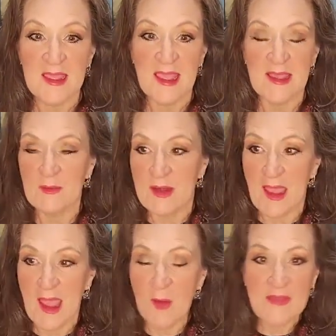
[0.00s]
and
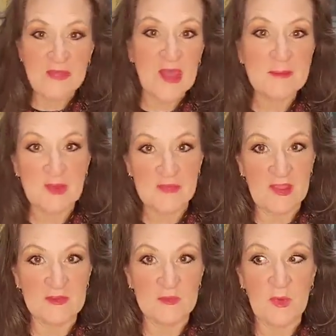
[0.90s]
how I thought about
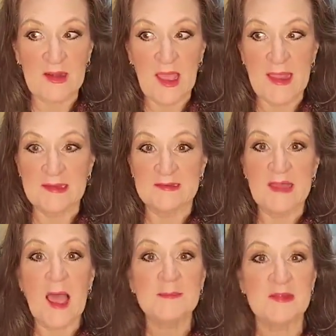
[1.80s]
things when I
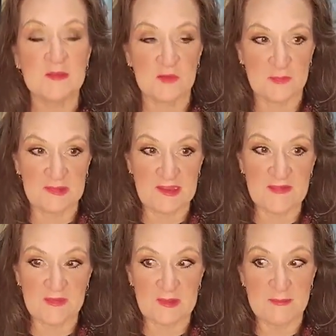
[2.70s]
adopted those
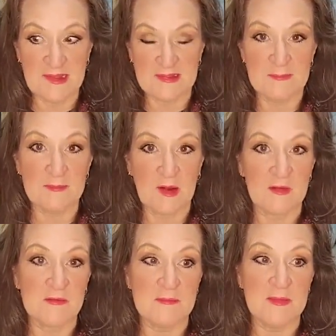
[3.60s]
beliefs and made them part
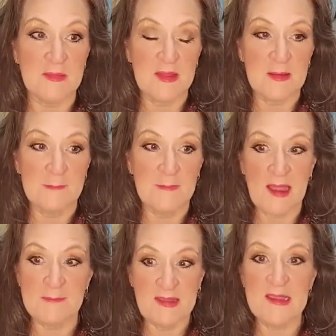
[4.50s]
of my
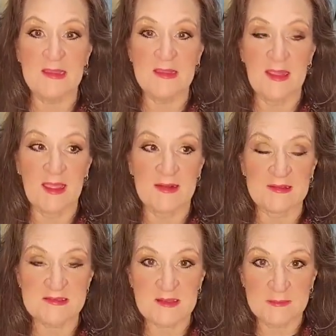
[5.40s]
being on a
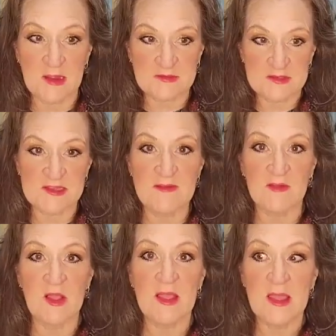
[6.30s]
subconscious
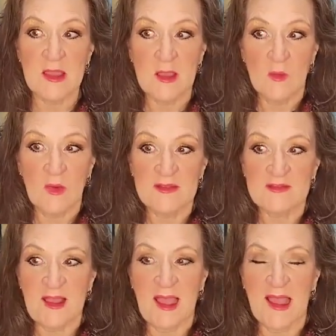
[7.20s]
level was
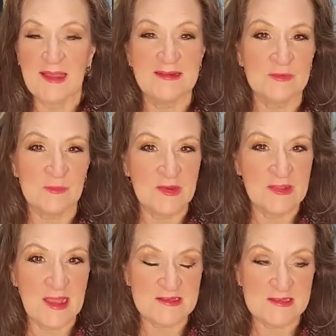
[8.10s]
I didn't
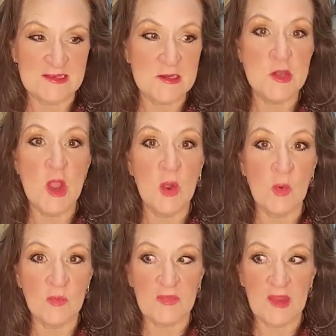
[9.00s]
realize, I didn't
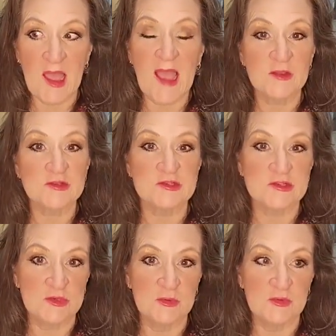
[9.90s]
know that I could
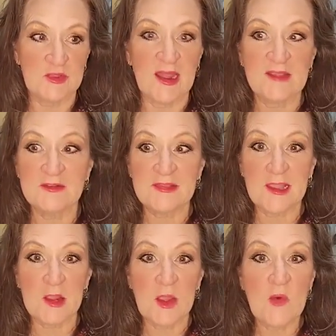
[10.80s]
choose and I could
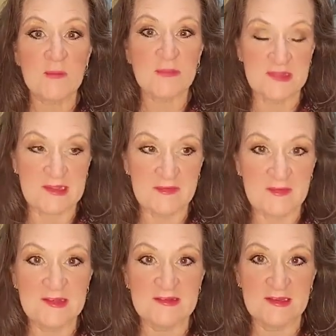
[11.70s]
let go of beliefs
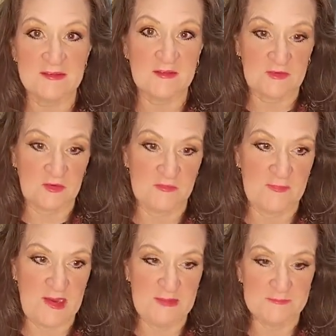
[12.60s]
that didn't serve me.